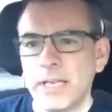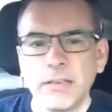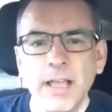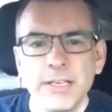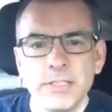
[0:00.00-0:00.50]

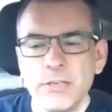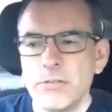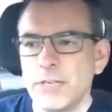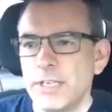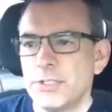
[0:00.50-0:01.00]

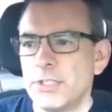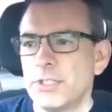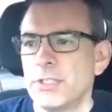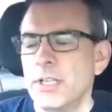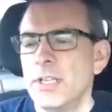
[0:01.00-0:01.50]
online
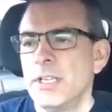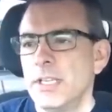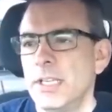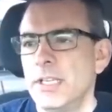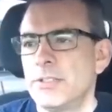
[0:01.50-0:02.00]
too. And it's
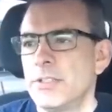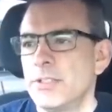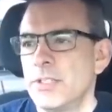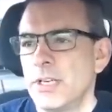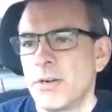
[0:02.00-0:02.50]
just
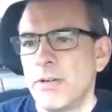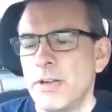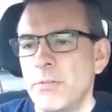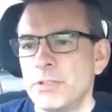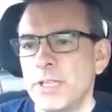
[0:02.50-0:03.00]

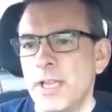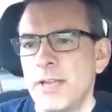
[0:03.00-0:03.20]
an